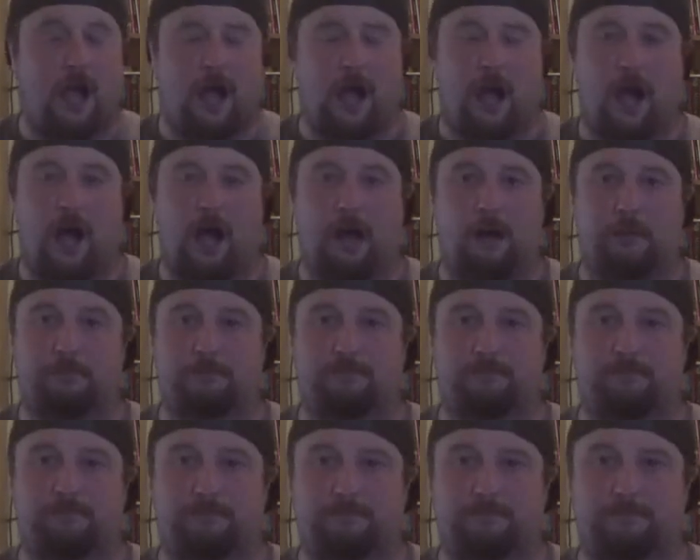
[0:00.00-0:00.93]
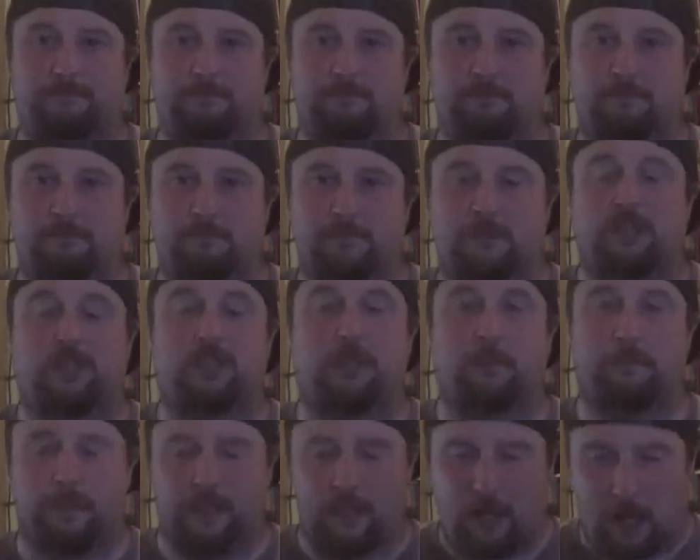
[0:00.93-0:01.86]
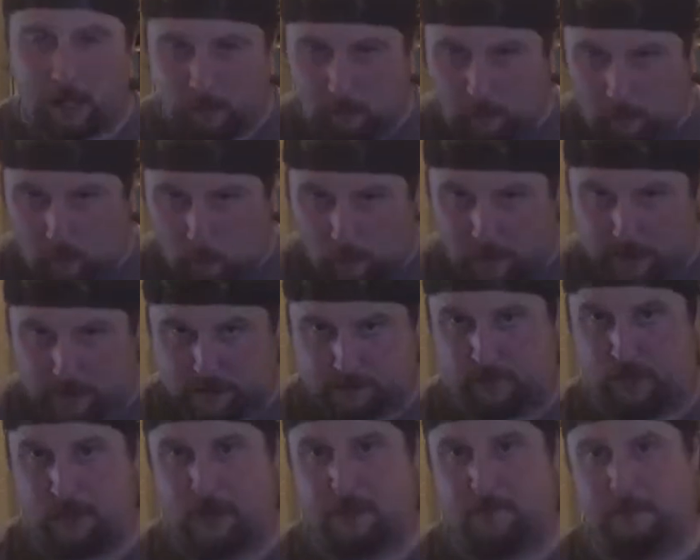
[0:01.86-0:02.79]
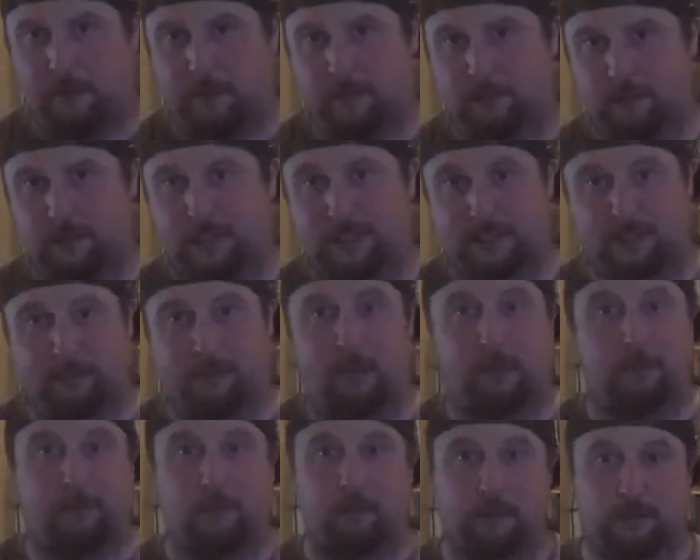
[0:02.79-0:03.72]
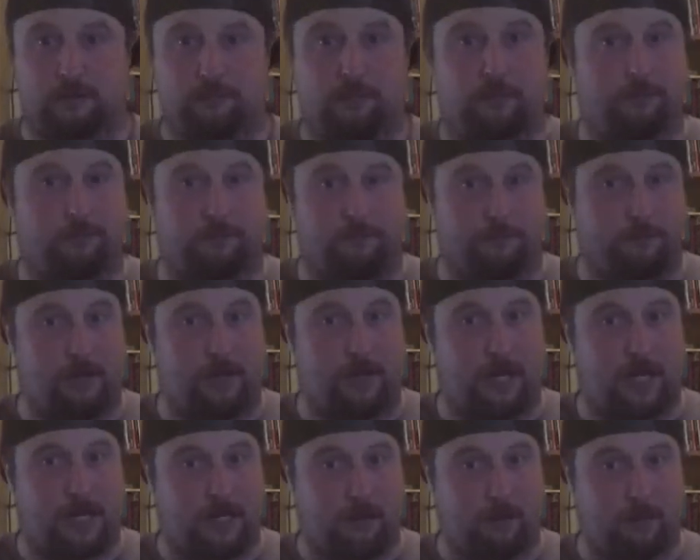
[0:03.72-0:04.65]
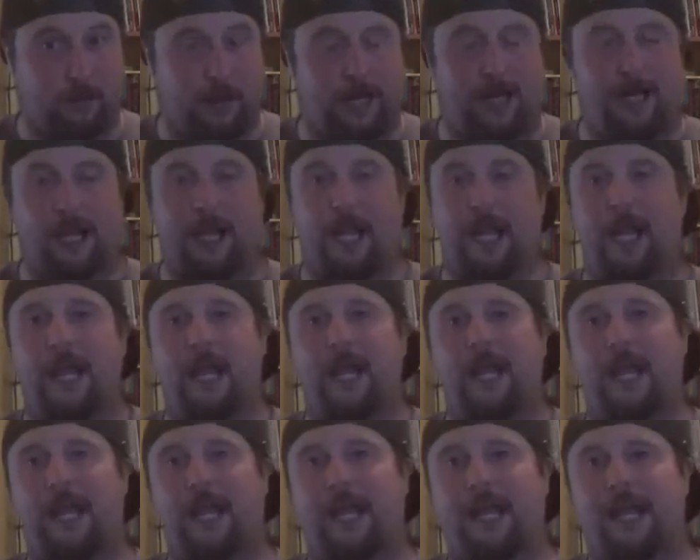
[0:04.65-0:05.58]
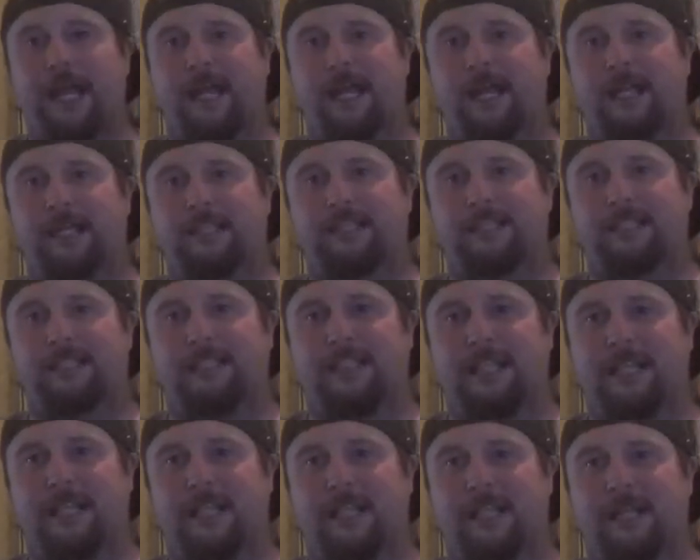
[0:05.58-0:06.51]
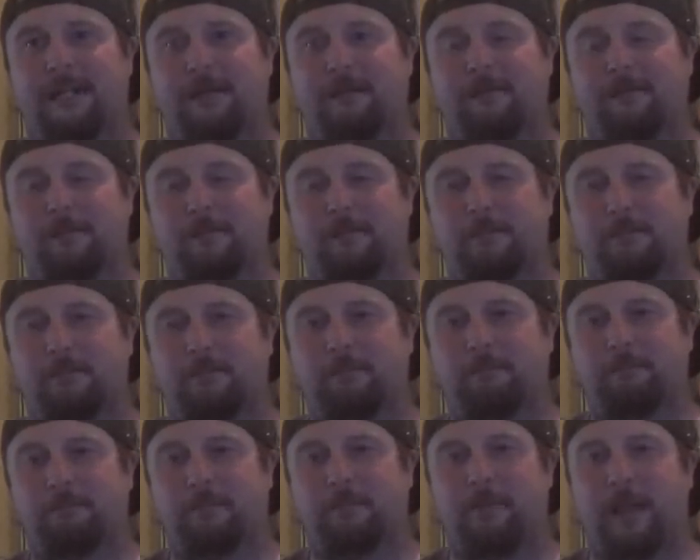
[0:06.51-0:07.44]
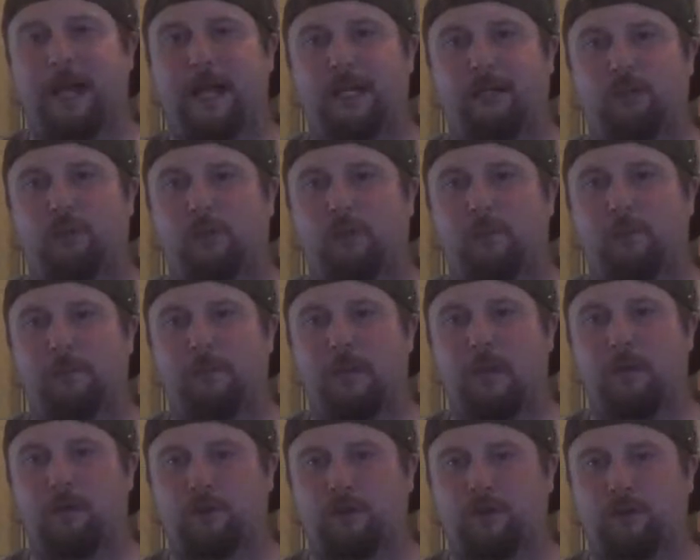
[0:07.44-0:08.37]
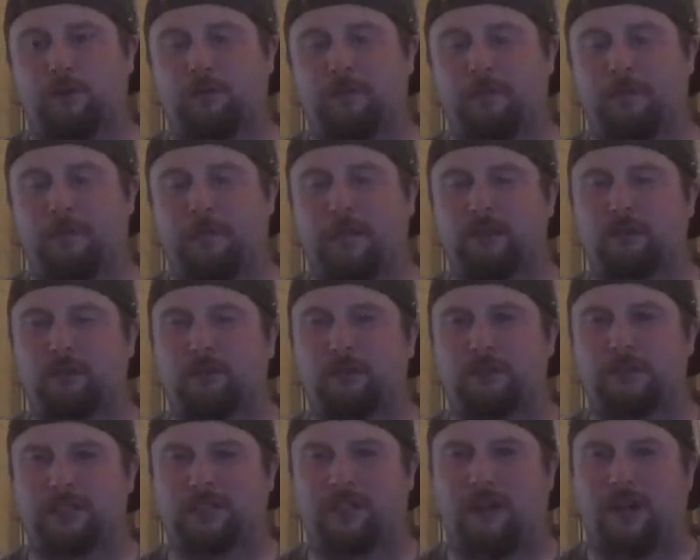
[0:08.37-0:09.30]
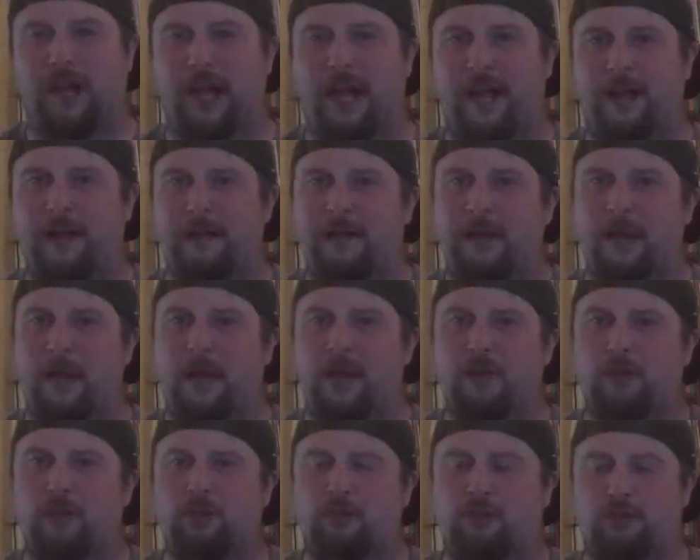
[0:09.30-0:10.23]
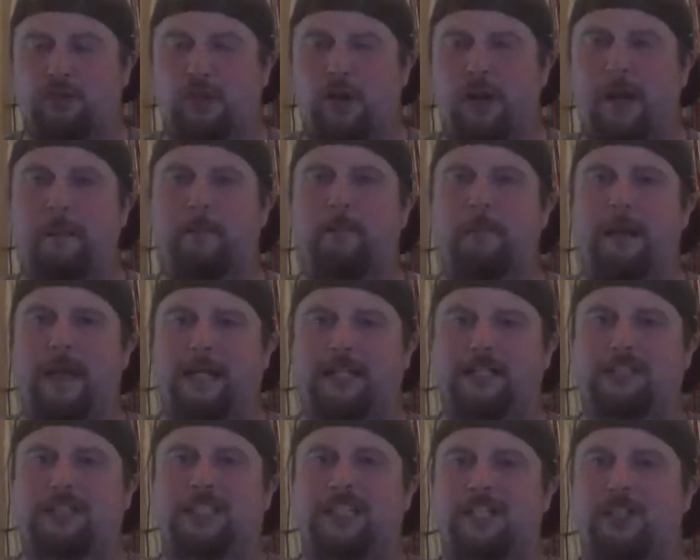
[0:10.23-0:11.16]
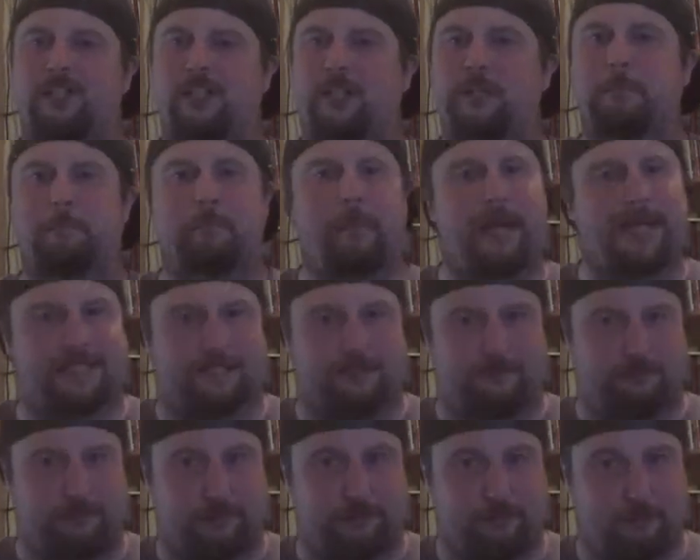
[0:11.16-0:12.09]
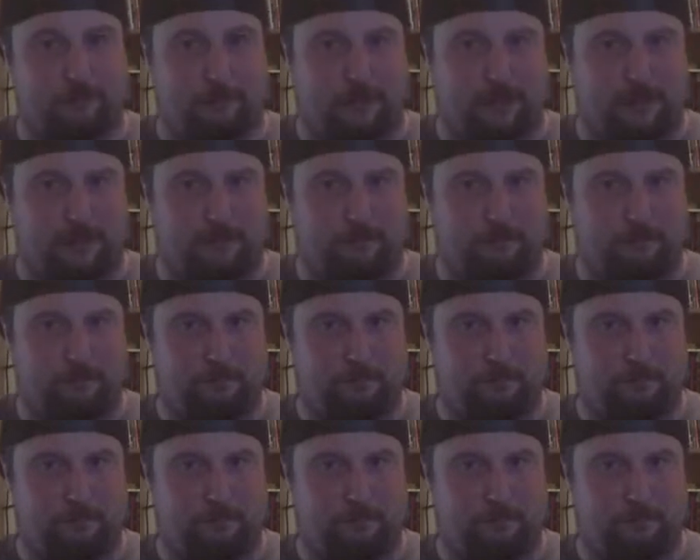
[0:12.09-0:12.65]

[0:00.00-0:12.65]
Something I will always find amusing, and something I will always find fun anyway, is the perpetual desire to try and make CG better for everybody.